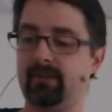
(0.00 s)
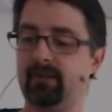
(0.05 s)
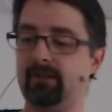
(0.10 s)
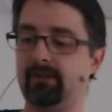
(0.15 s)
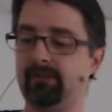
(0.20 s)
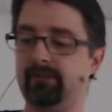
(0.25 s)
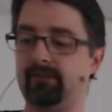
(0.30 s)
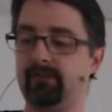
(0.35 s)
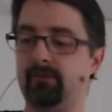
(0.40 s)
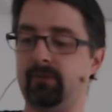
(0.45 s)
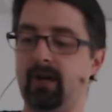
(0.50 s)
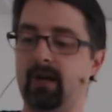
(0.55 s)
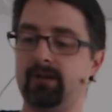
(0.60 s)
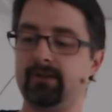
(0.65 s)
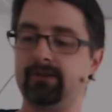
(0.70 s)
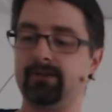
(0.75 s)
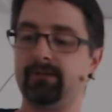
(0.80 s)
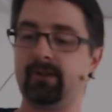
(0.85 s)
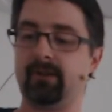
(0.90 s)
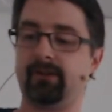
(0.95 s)
is
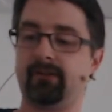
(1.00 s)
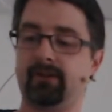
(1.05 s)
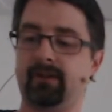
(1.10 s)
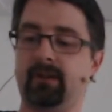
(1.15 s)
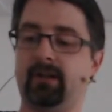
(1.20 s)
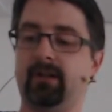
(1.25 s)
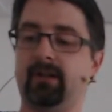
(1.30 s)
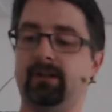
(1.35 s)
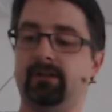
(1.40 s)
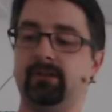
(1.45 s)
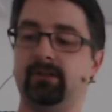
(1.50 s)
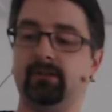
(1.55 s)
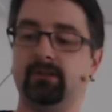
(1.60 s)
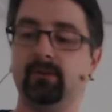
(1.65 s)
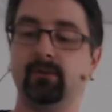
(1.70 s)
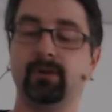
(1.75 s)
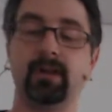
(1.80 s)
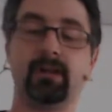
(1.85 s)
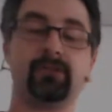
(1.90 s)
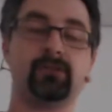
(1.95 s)
run with a
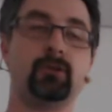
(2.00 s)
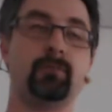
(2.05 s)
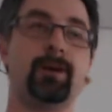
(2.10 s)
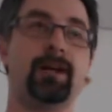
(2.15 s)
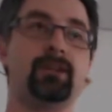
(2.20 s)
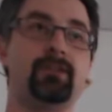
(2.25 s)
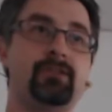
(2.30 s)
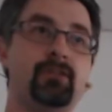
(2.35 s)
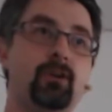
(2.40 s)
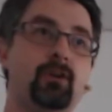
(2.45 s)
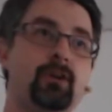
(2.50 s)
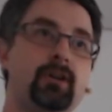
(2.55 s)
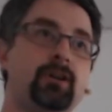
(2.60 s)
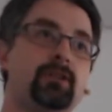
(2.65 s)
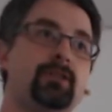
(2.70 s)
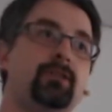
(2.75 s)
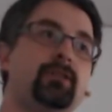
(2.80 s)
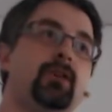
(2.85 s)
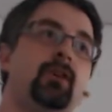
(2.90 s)
Unix domain socket.